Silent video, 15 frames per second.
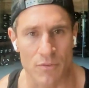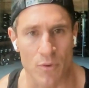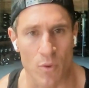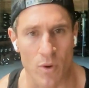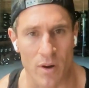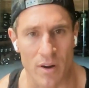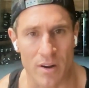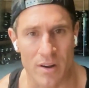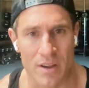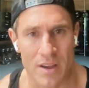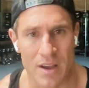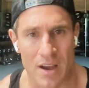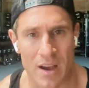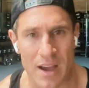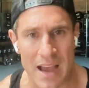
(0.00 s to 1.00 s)
for
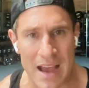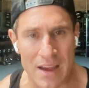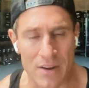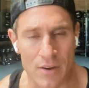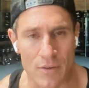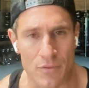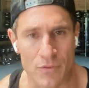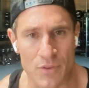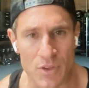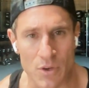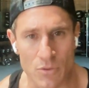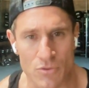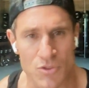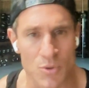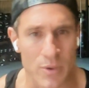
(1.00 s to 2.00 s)
out of,
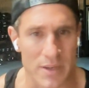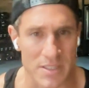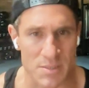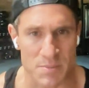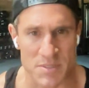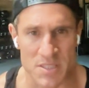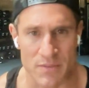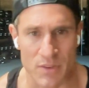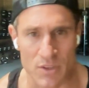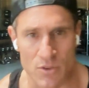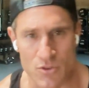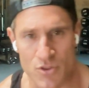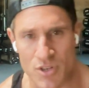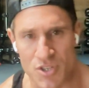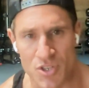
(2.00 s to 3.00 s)
doing a specific
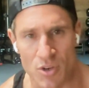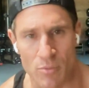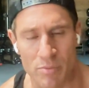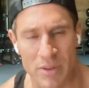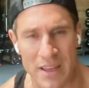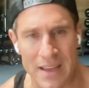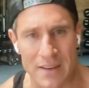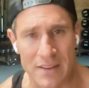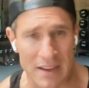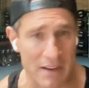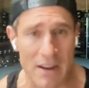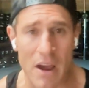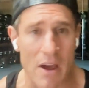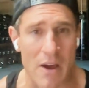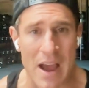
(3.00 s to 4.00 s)
nutritional plan. Like,
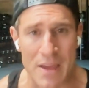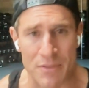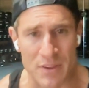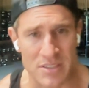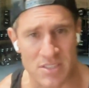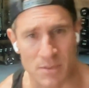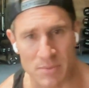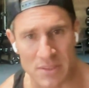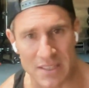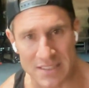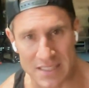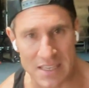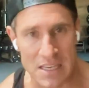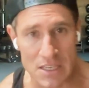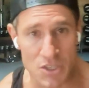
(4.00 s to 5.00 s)
now, I think something like
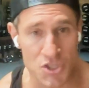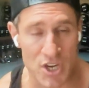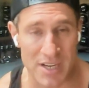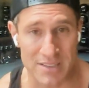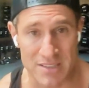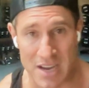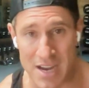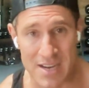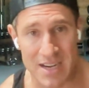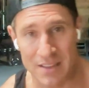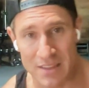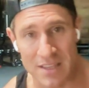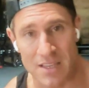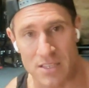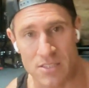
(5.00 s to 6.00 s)
the ketogenic diet, I
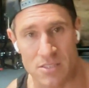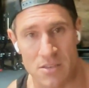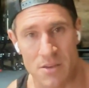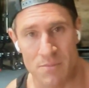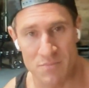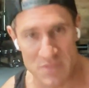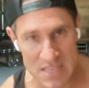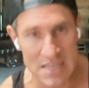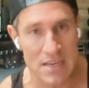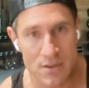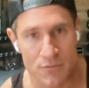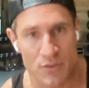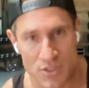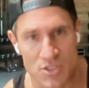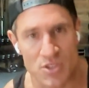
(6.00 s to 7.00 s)
think it's
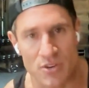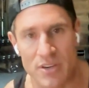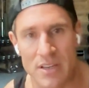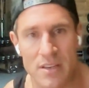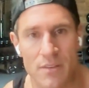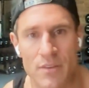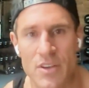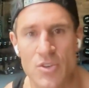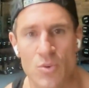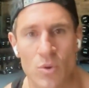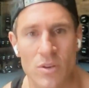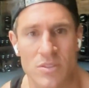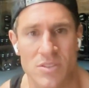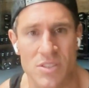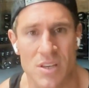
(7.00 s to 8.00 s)
needed for certain
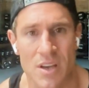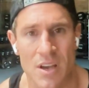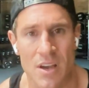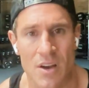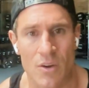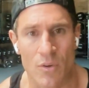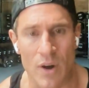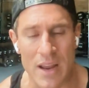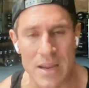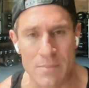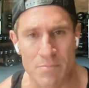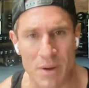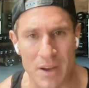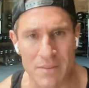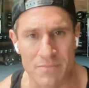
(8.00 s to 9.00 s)
individuals,
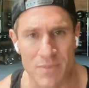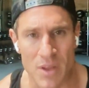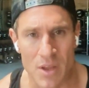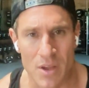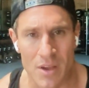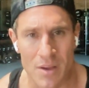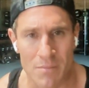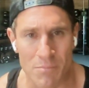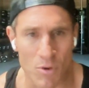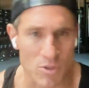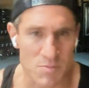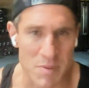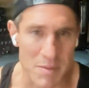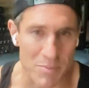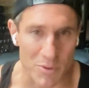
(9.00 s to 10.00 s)
right? But
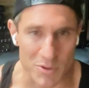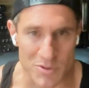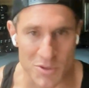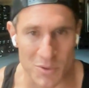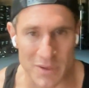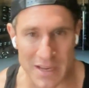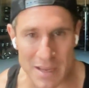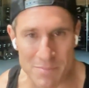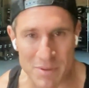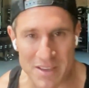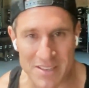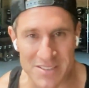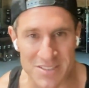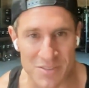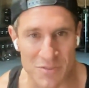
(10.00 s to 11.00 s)
most people are doing it
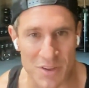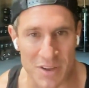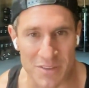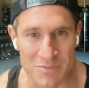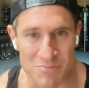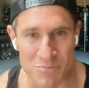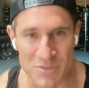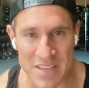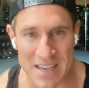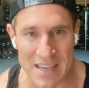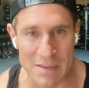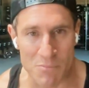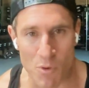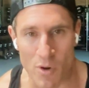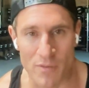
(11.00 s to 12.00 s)
because of
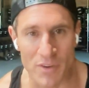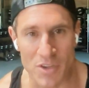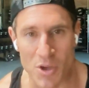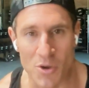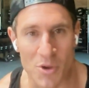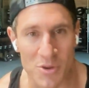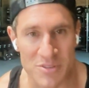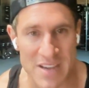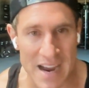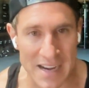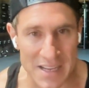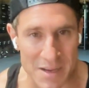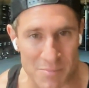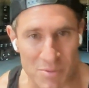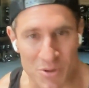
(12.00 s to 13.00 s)
taking more of a yo-yo
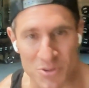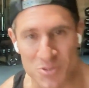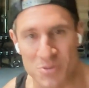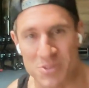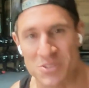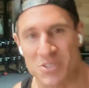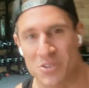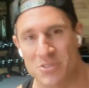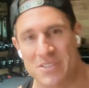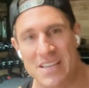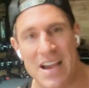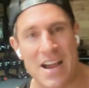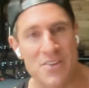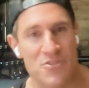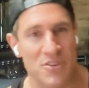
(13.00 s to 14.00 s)
dieting approach because they're
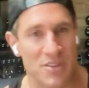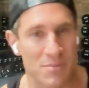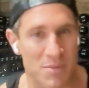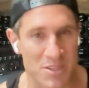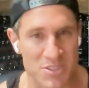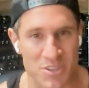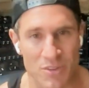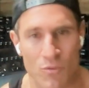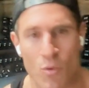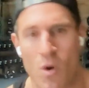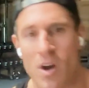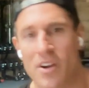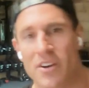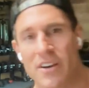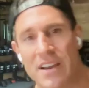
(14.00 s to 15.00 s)
dehydrating the muscle of
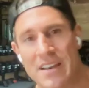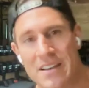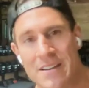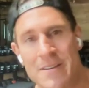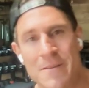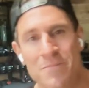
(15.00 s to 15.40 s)
water. And,